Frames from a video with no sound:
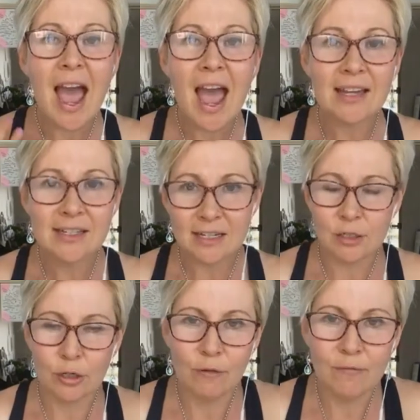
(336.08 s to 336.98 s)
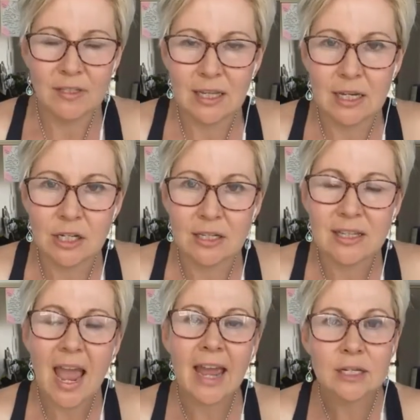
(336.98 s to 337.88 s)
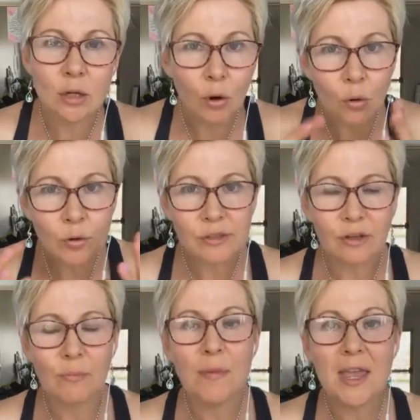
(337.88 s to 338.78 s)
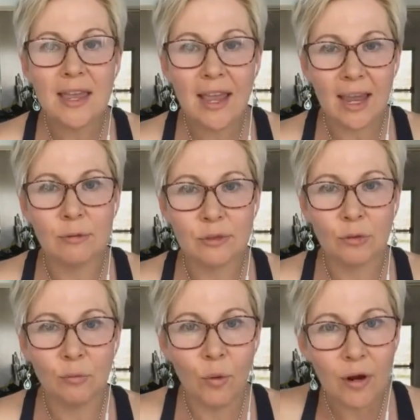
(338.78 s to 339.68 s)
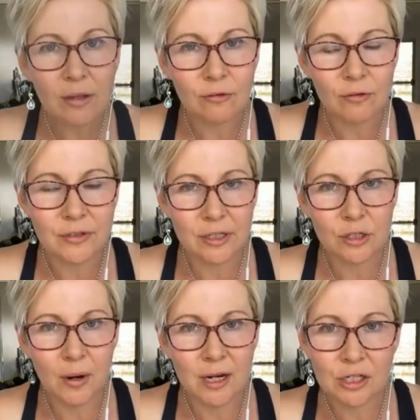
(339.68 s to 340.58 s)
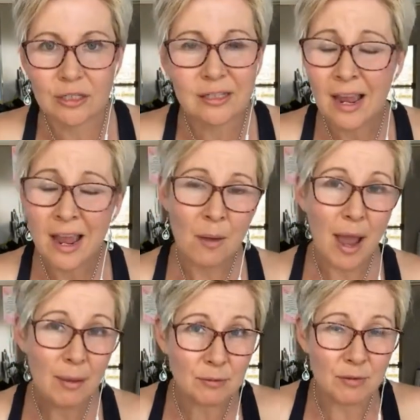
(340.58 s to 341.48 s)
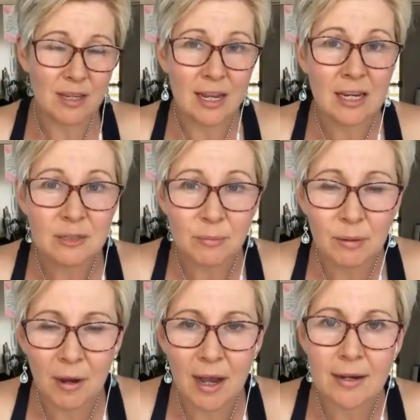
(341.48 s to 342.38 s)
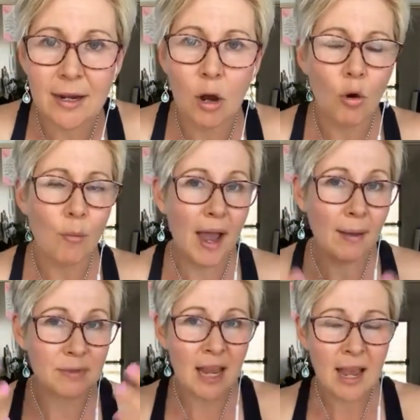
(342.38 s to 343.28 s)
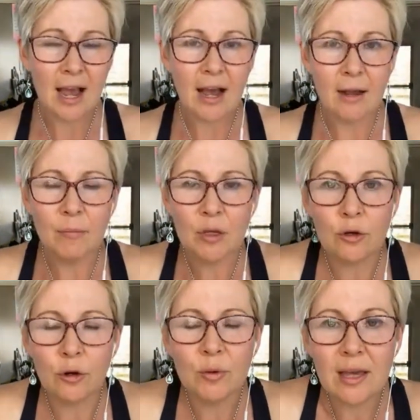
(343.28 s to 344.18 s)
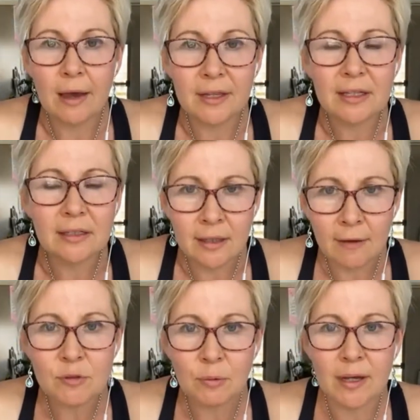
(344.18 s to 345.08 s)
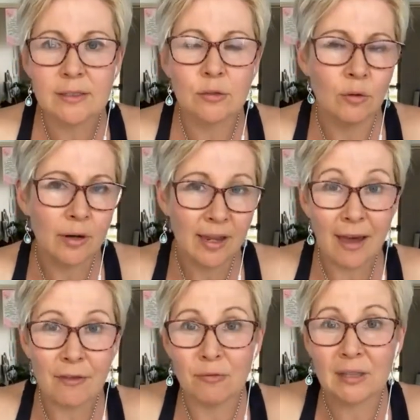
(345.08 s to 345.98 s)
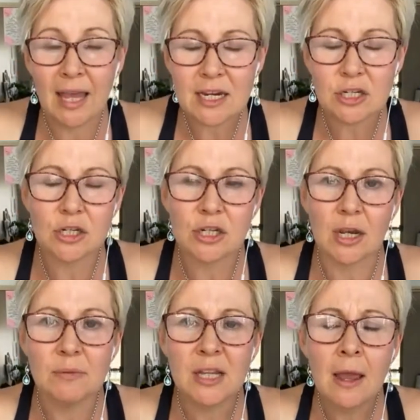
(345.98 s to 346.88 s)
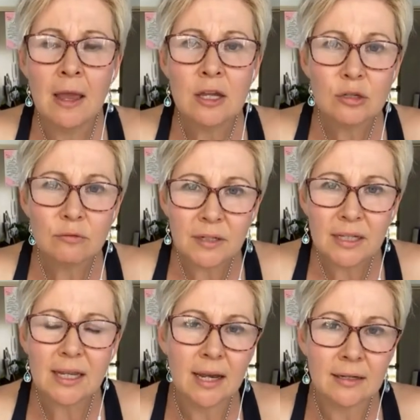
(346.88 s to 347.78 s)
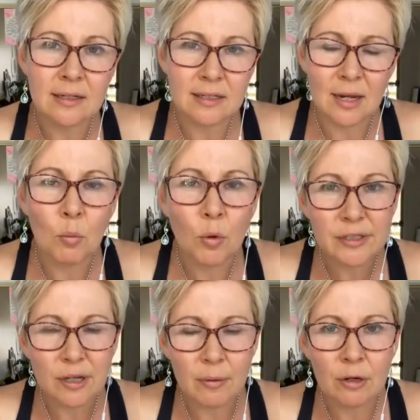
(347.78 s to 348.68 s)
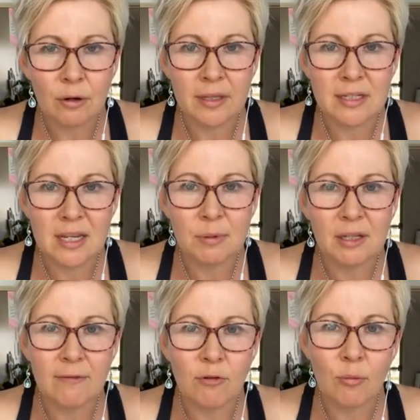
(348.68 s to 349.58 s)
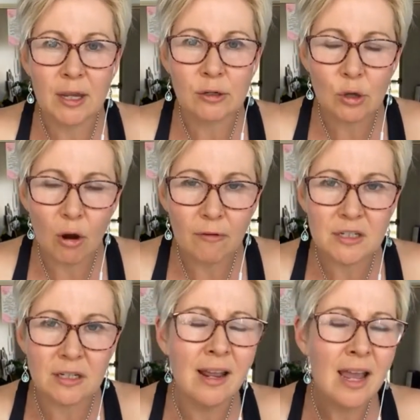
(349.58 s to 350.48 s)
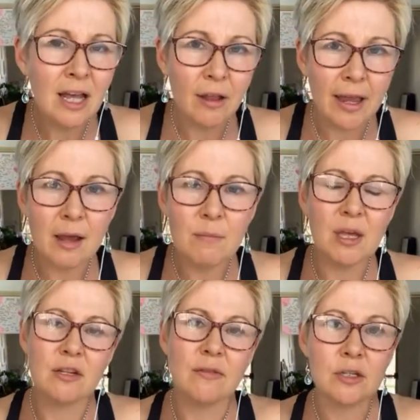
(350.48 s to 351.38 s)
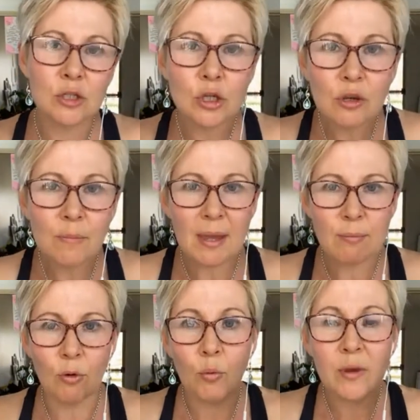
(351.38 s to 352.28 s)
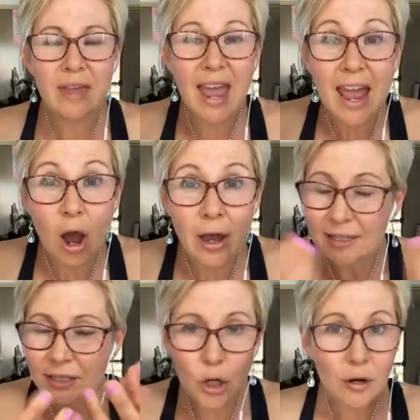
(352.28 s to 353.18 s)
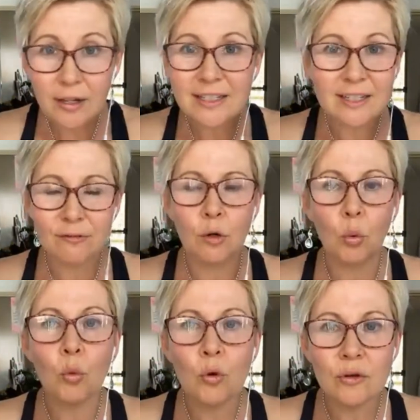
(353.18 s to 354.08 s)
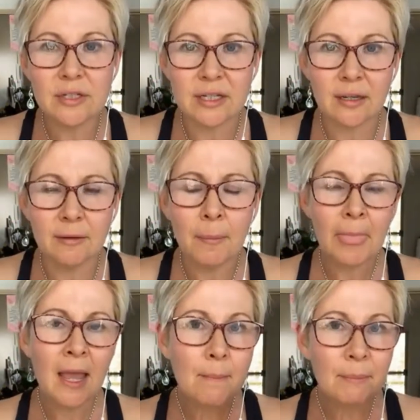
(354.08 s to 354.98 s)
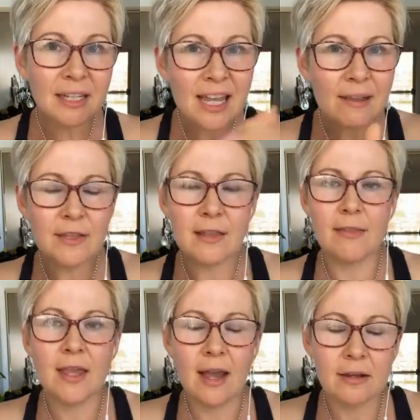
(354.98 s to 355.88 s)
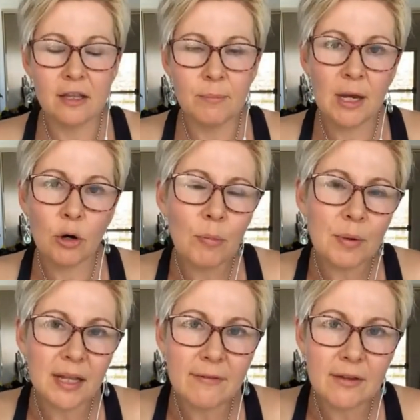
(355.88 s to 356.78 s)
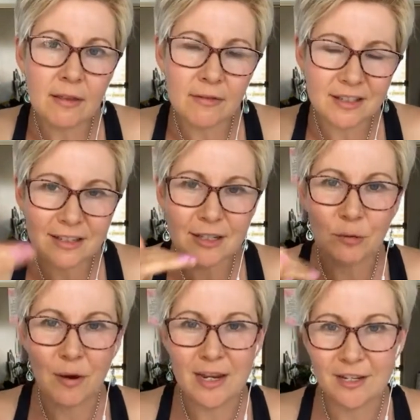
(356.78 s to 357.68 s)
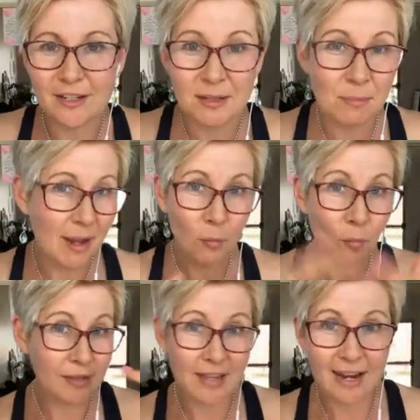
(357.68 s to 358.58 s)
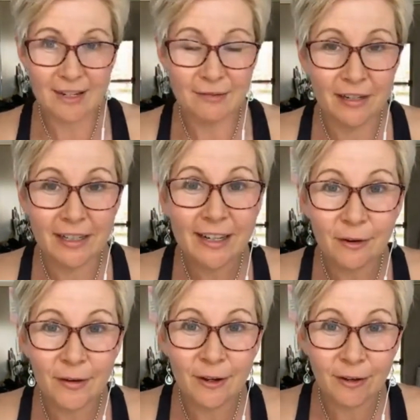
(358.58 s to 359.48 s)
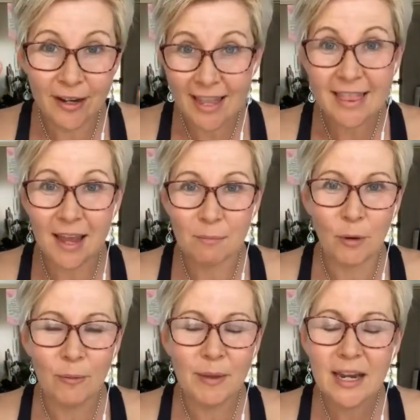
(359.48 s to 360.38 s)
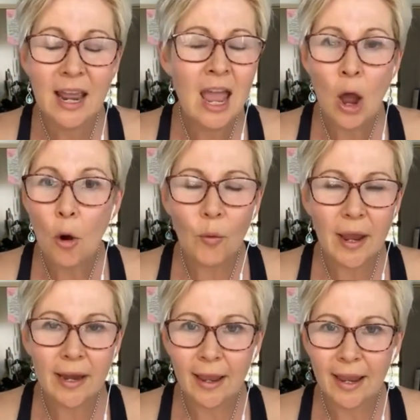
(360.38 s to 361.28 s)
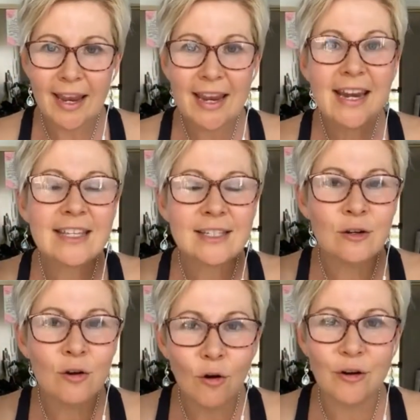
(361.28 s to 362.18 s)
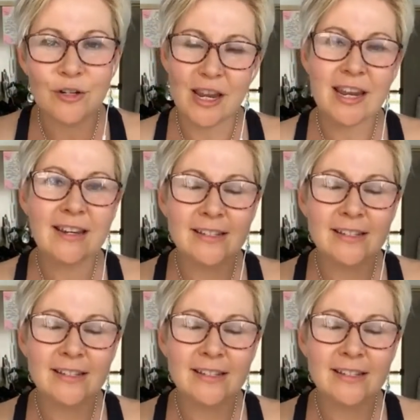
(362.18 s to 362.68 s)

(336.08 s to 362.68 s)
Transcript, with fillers: and into conversations, and also being able to work through situations, perhaps with an intimate partner or perhaps, um, you know, with other loved ones or other relationships to really understand what's going on at the deeper level. Because often, like I mentioned, there's two people with totally different wounding believing that the argument or believing that the situation is about what's actually really going on in that moment when it is not, it